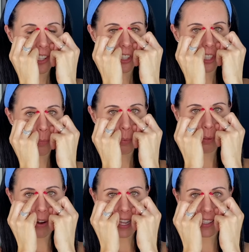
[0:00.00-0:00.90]
Just
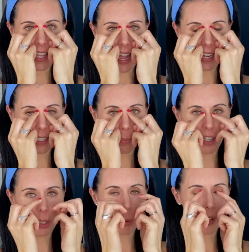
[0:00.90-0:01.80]
press that
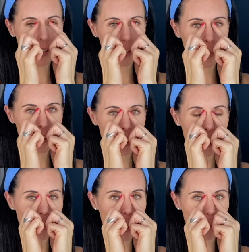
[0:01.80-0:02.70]
acupressure point. If you want to
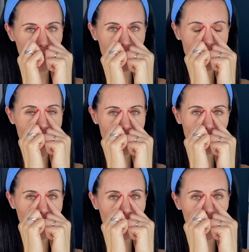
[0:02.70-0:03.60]
swap for index
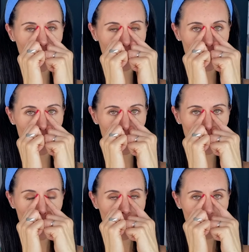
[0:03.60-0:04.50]
finger, I often
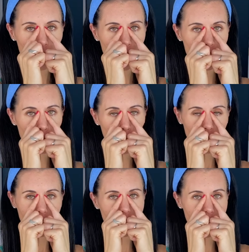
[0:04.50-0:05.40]
do for this
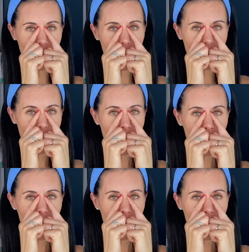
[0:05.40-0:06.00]
point here